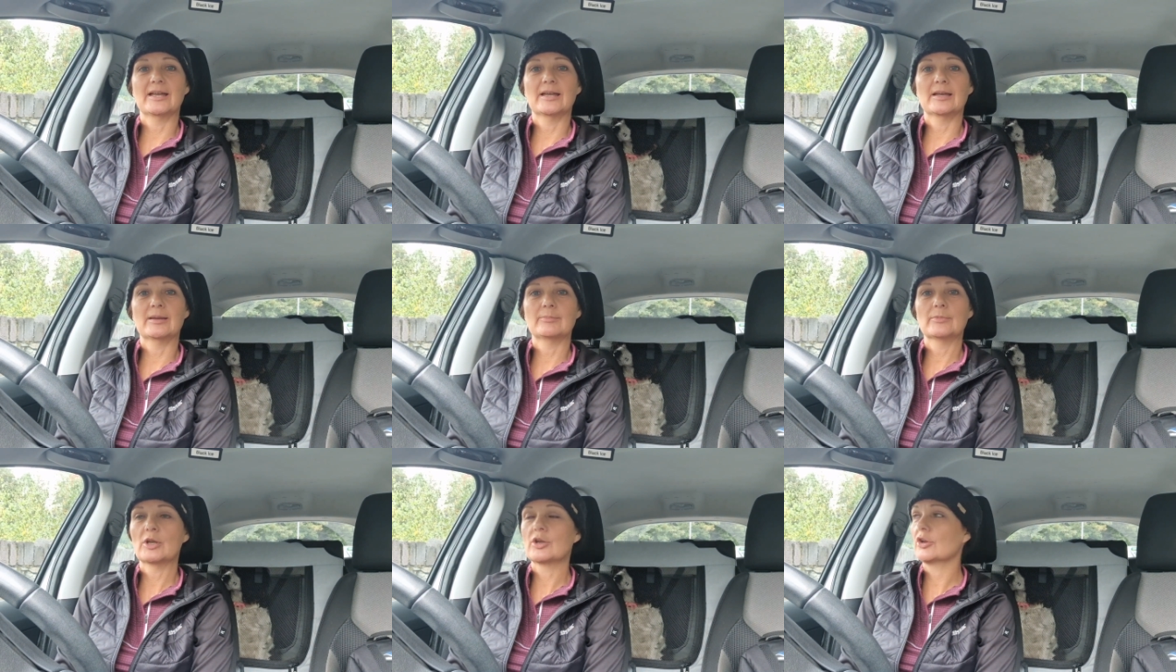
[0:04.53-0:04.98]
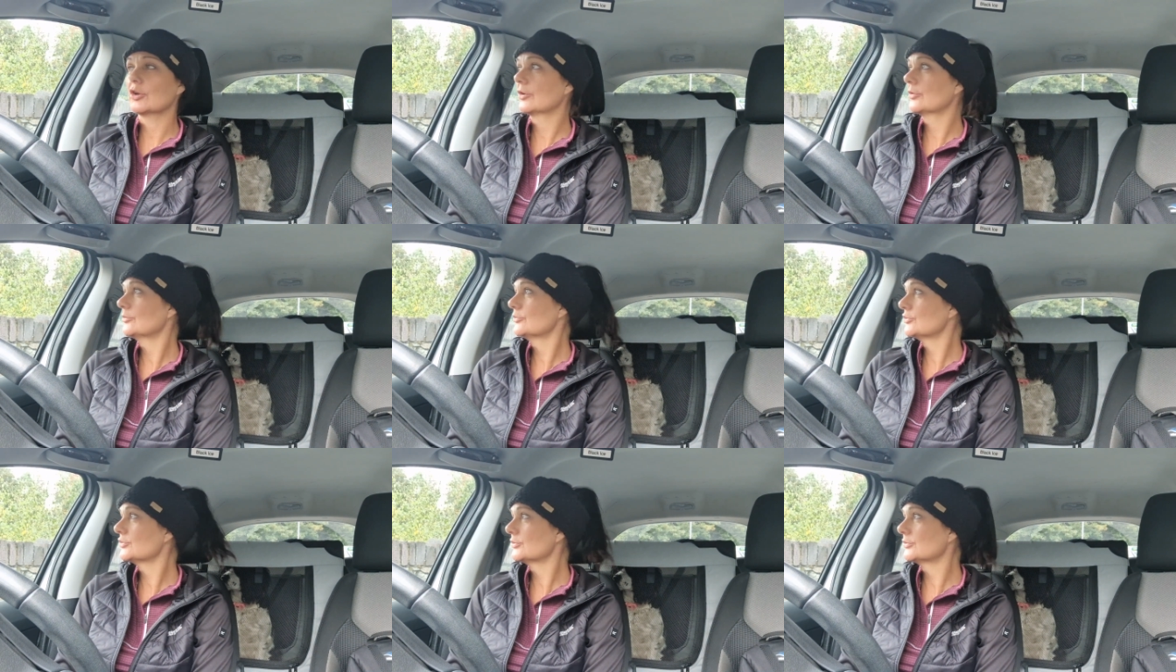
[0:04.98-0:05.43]
am
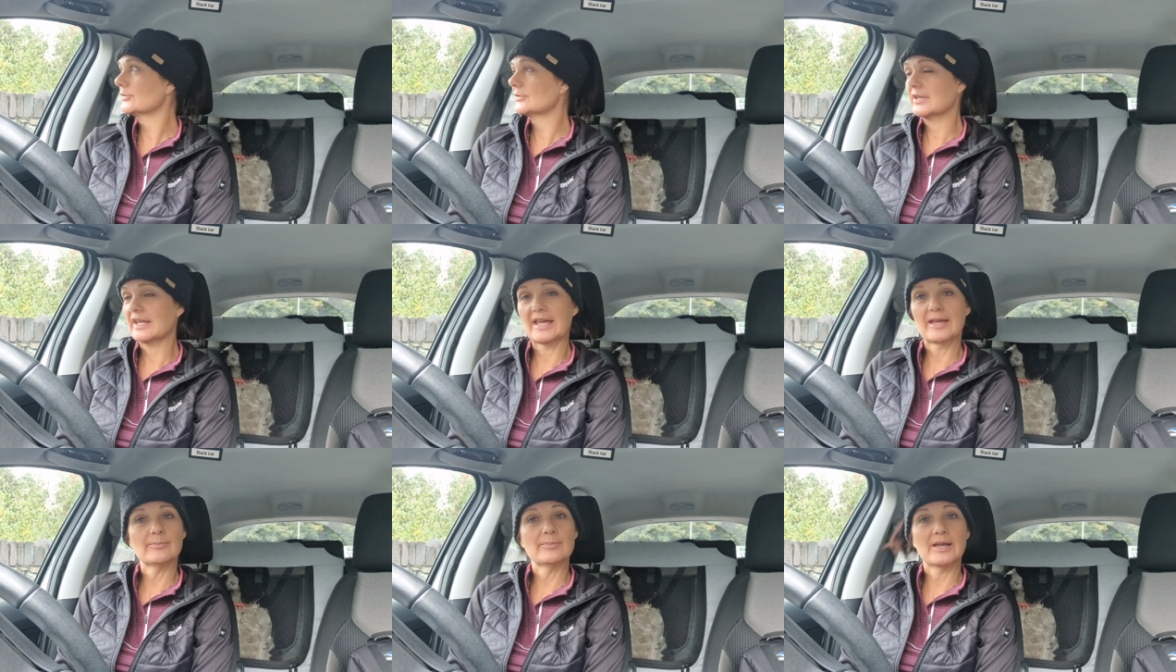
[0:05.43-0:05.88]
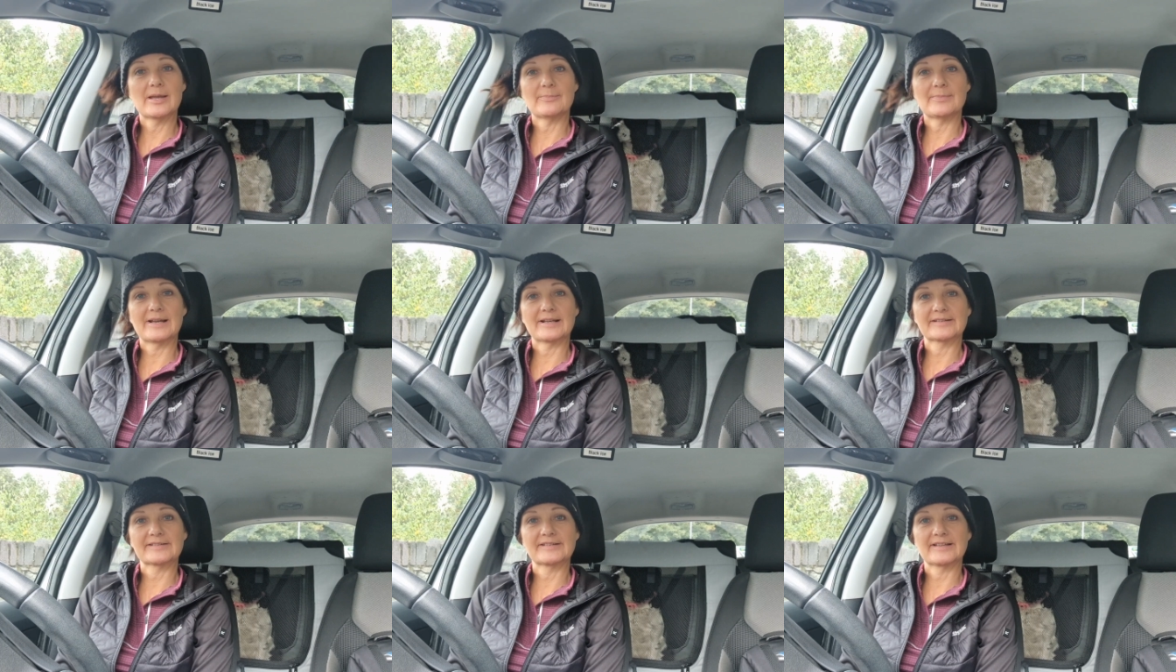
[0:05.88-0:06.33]
going to get my
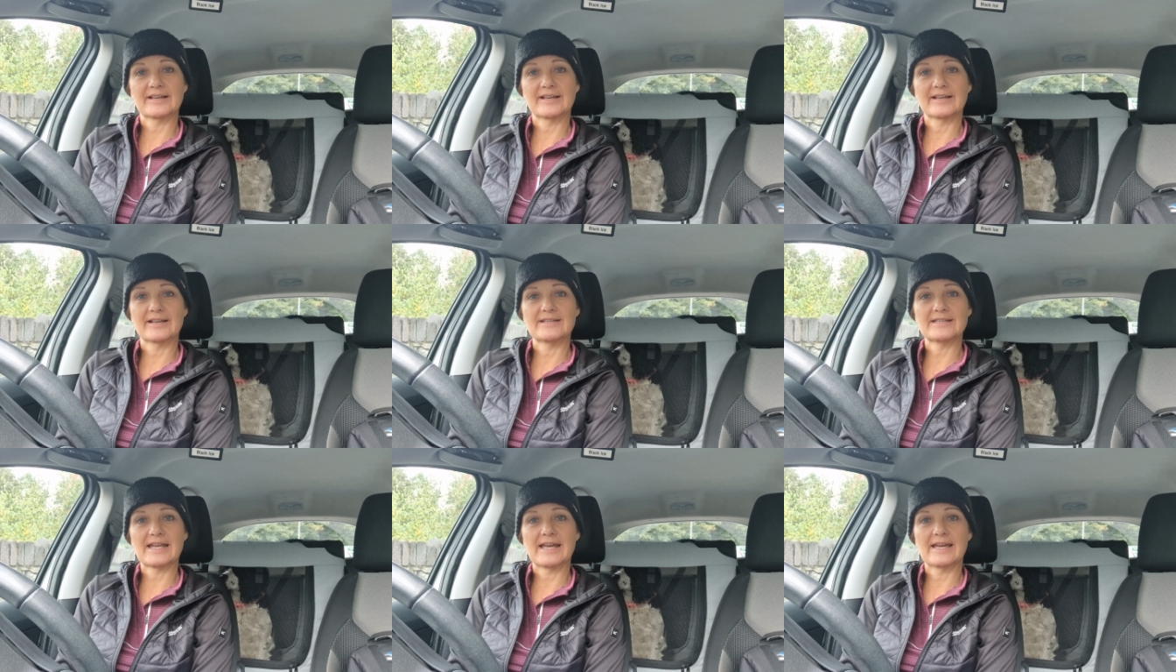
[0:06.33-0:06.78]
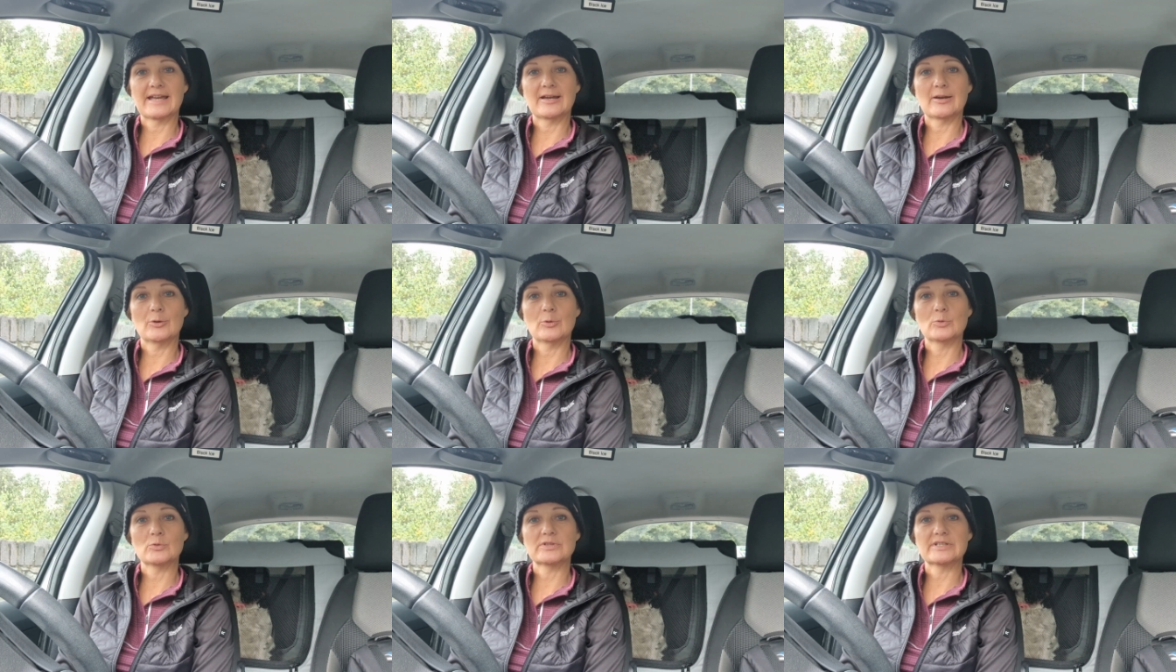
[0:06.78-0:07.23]
backside
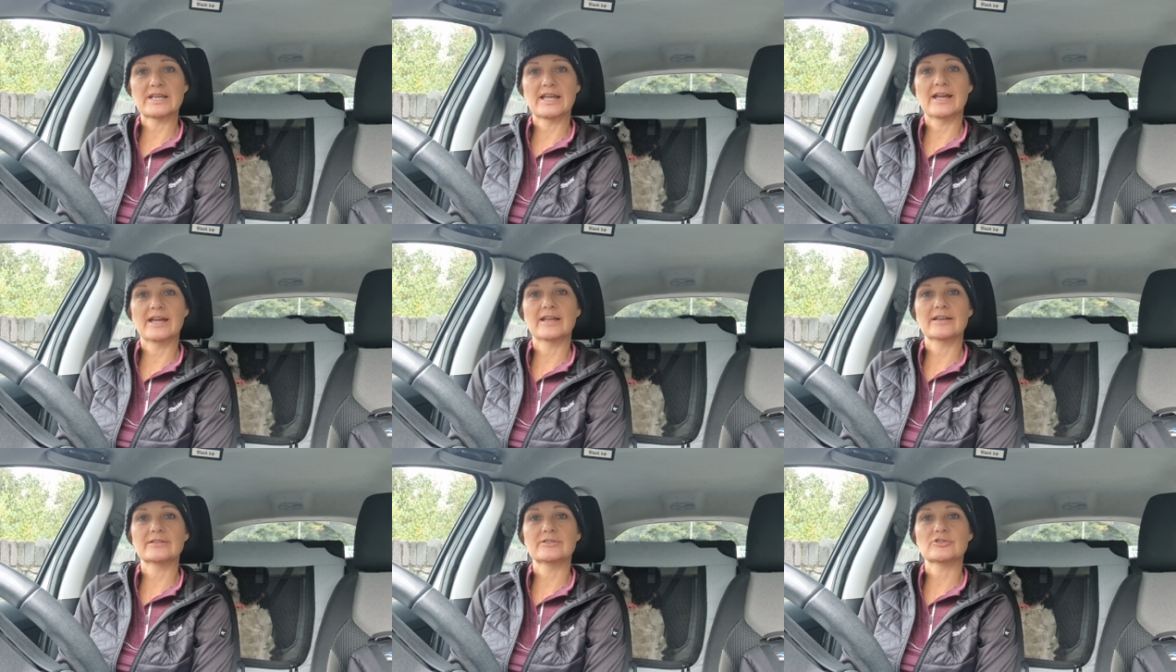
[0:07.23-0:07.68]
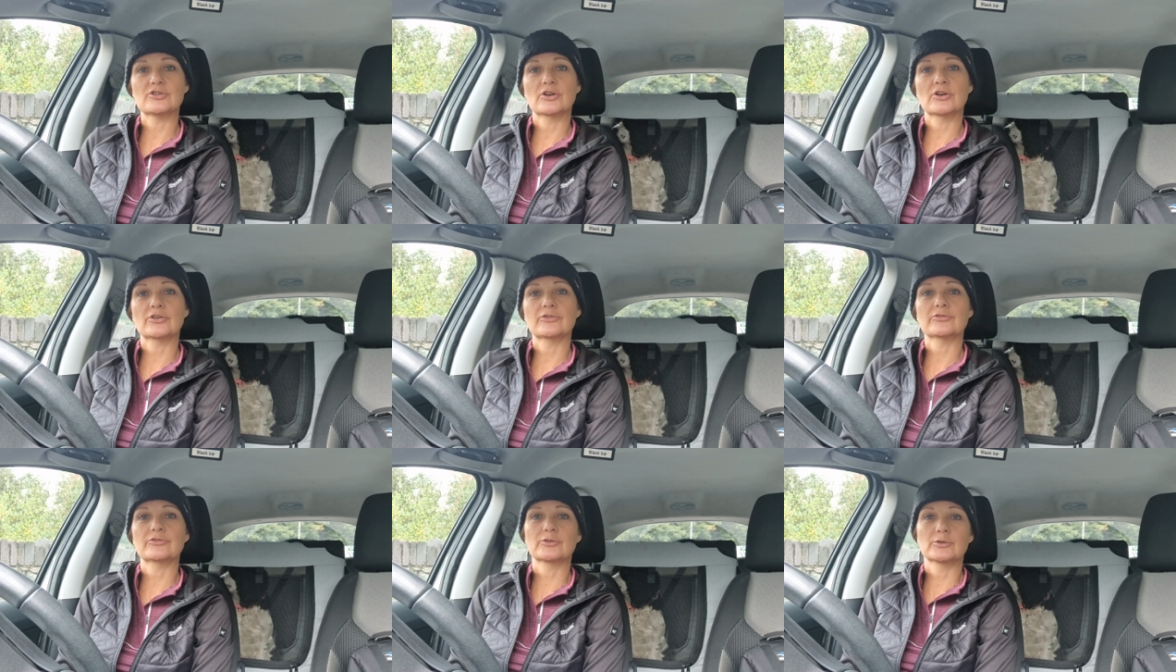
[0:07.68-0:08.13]
out and
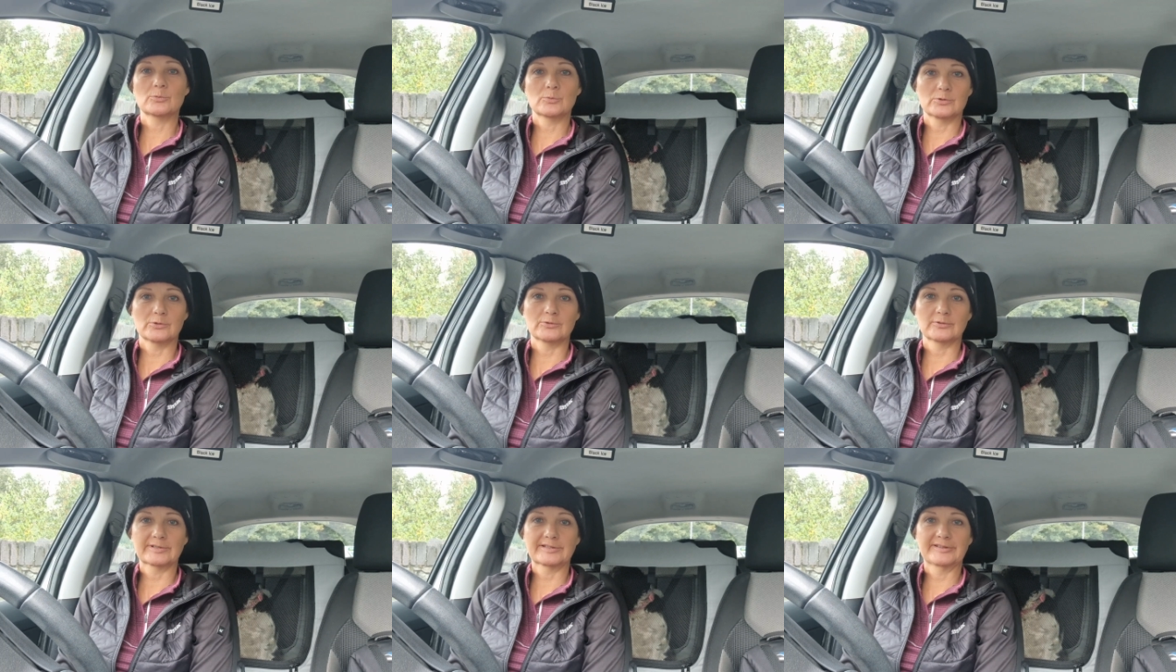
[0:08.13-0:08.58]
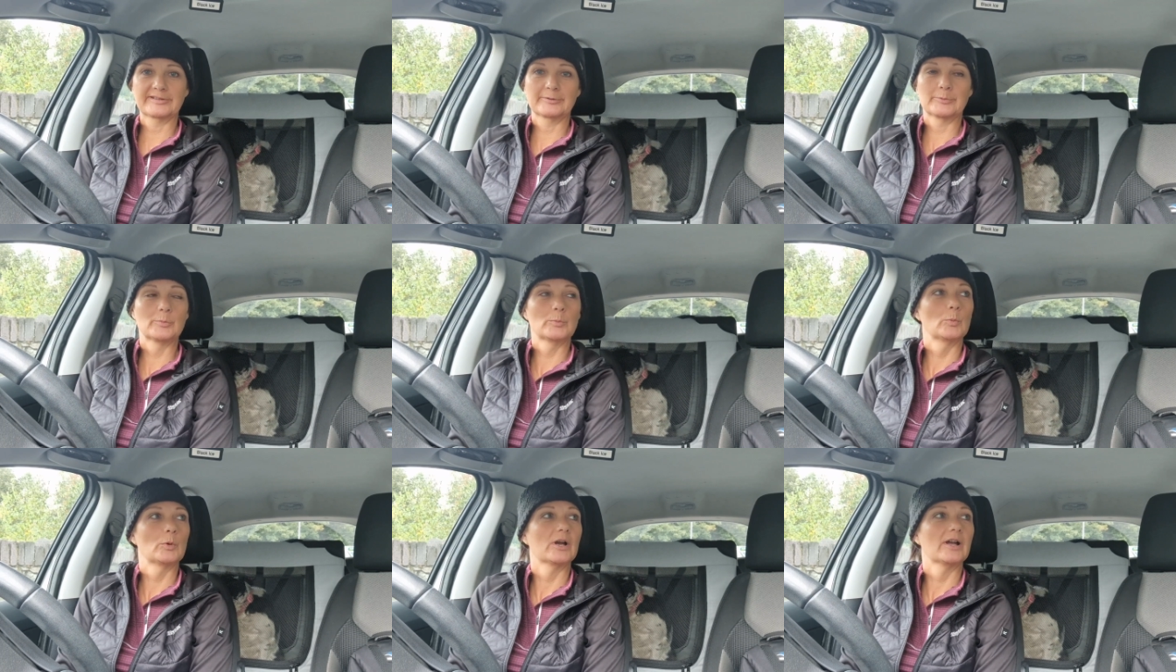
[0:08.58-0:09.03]
go for a walk
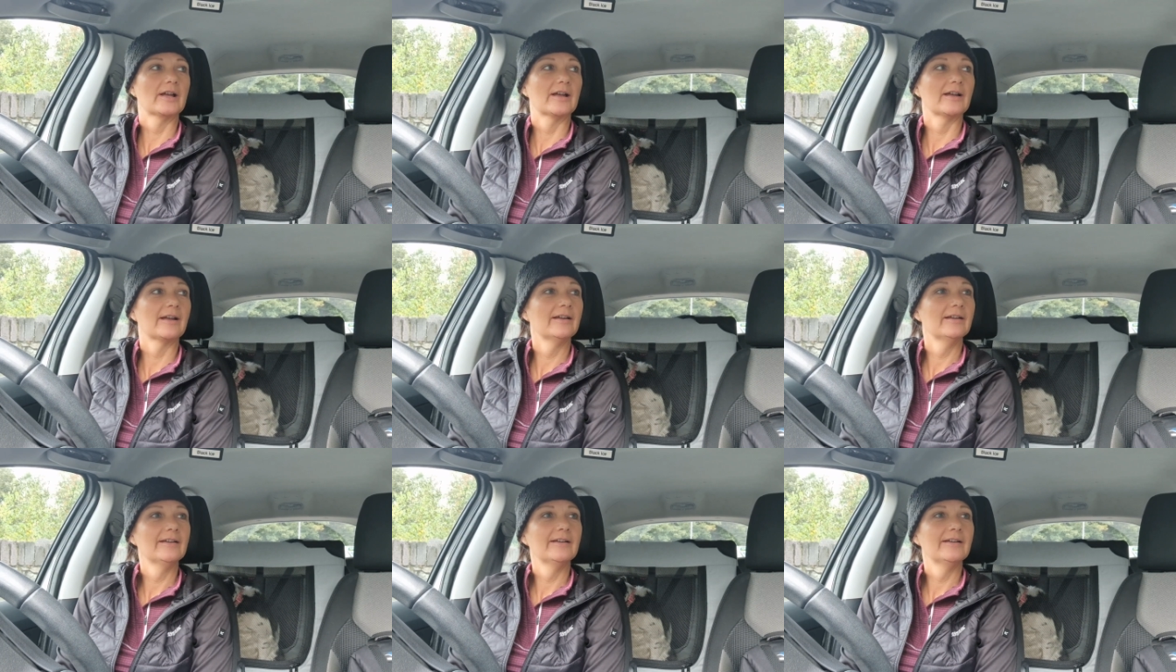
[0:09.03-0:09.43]
somewhere.